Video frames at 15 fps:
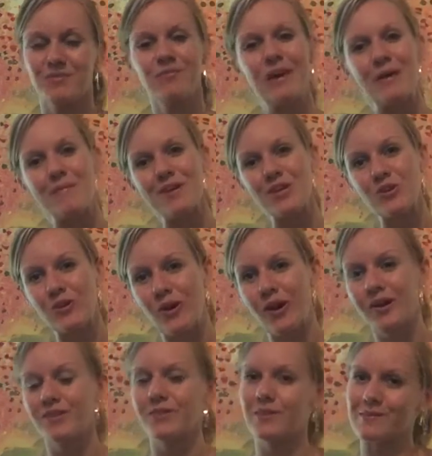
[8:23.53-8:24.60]
maybe
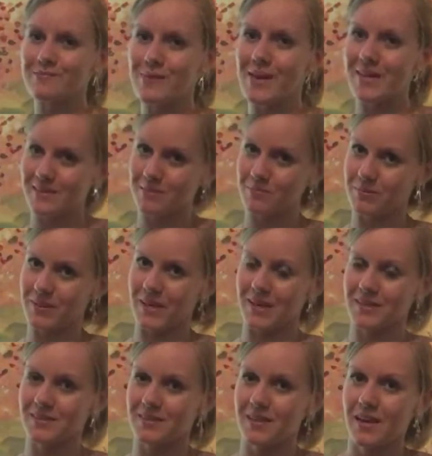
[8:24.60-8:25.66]
not the best
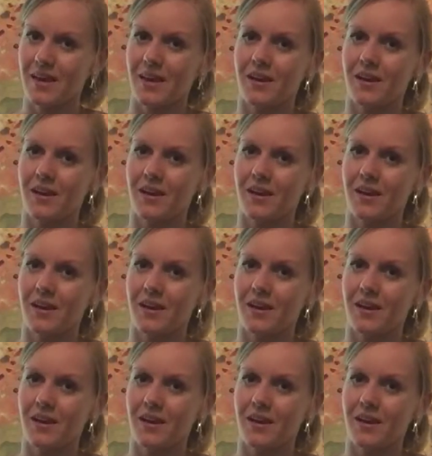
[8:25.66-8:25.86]
place